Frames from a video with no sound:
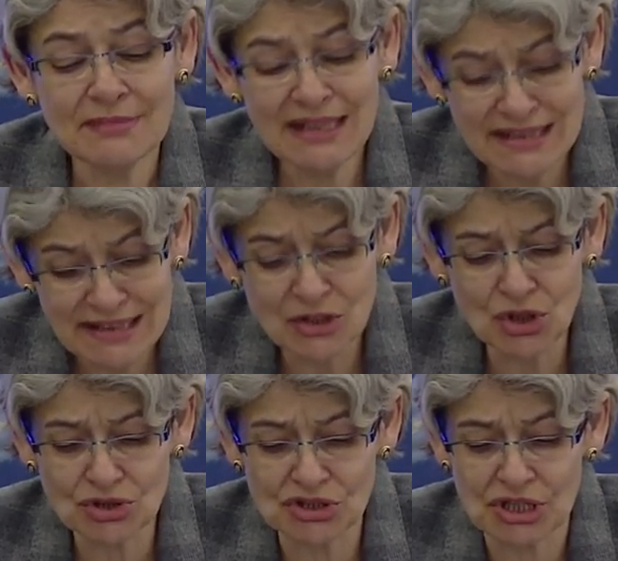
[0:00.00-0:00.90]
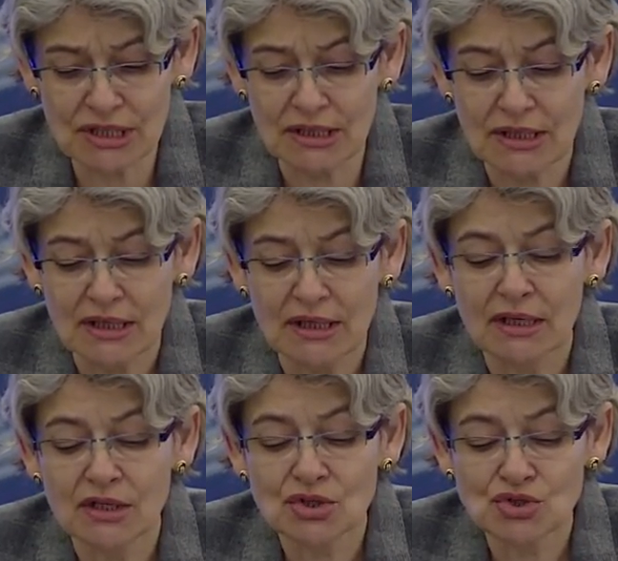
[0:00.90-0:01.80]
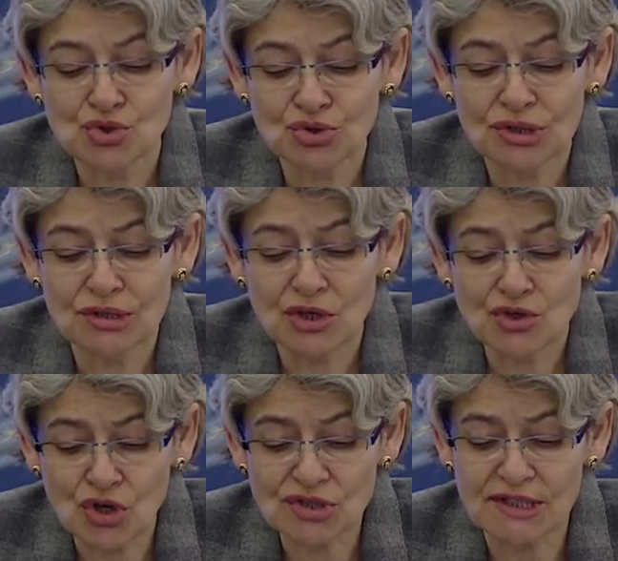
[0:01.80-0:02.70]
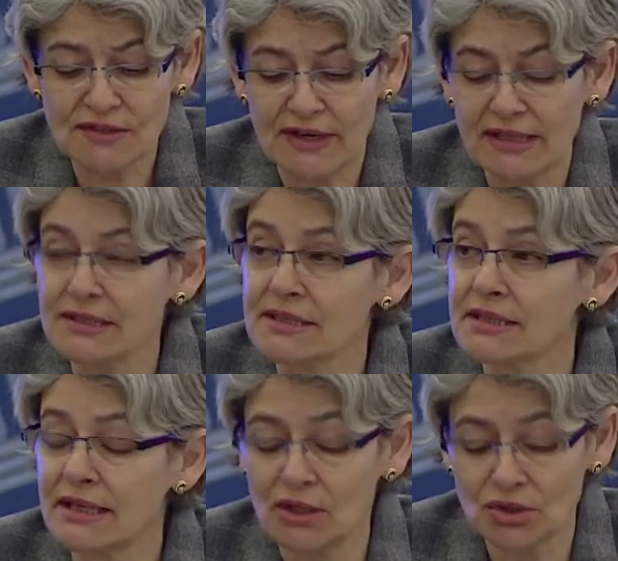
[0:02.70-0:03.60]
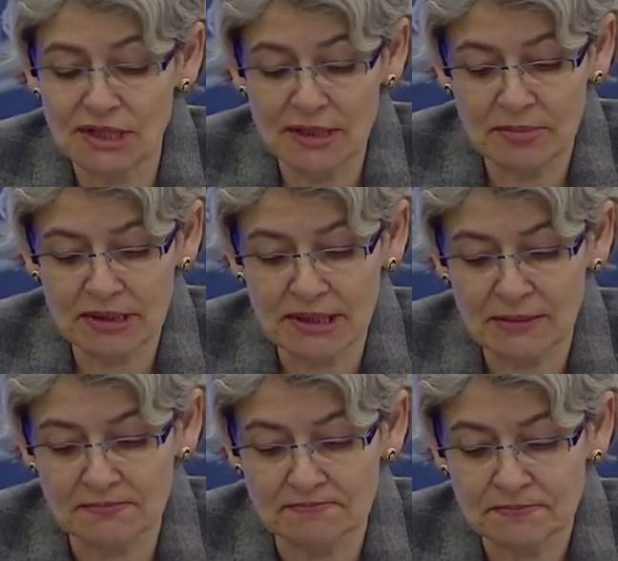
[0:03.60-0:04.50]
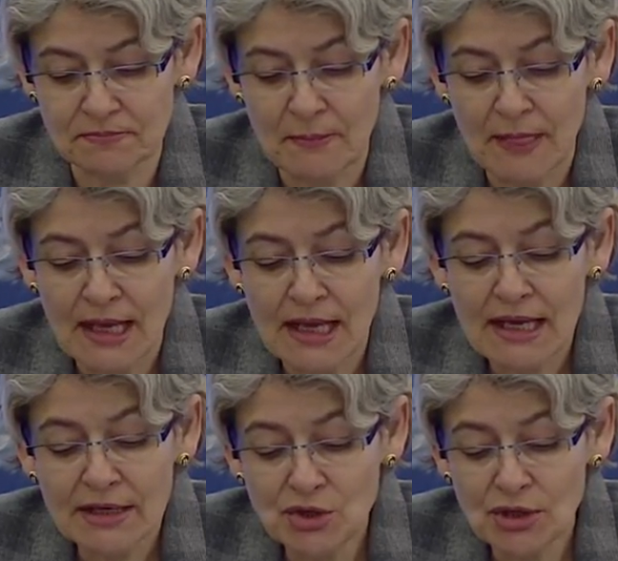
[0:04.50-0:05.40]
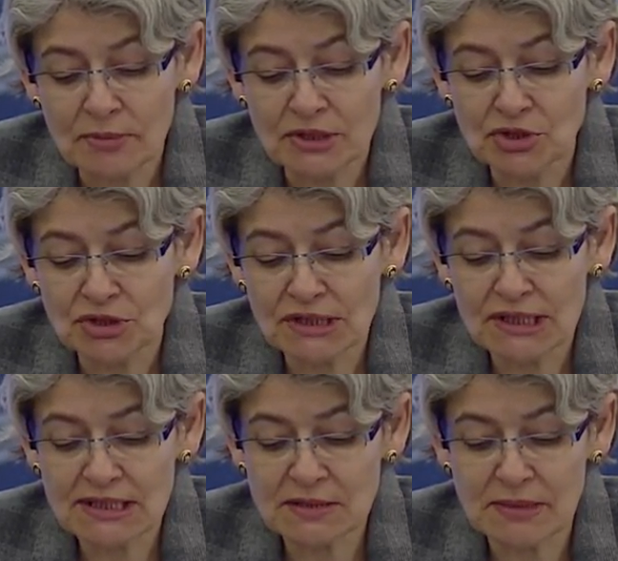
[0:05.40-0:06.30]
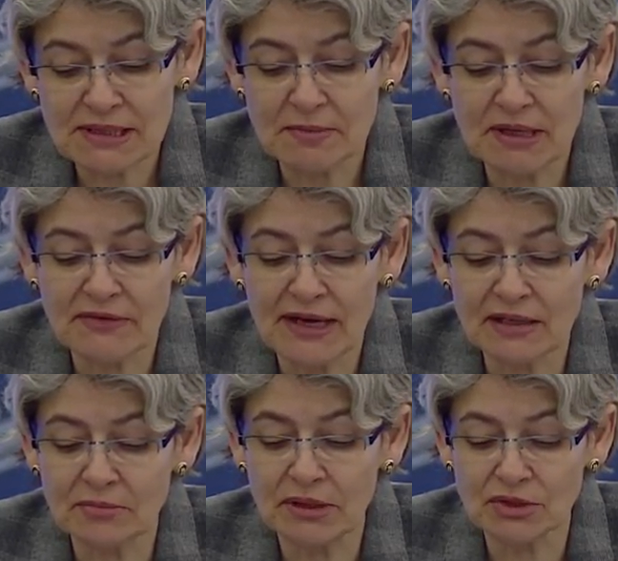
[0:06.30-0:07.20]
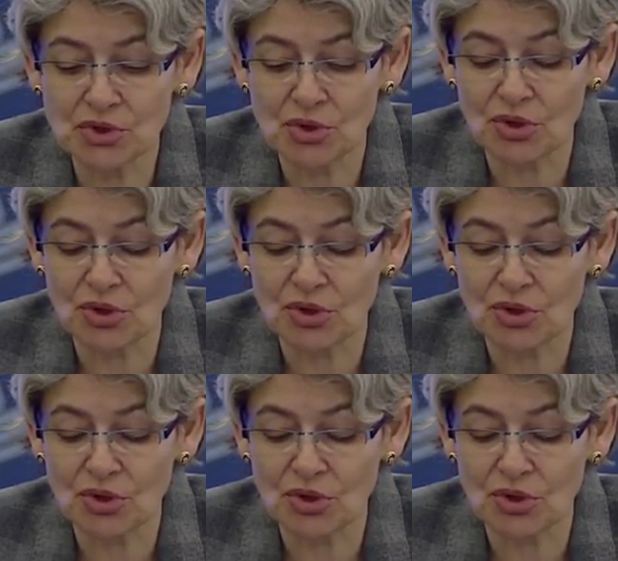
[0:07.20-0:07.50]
And technology should cross divides and not deepen them. New opportunities must be available to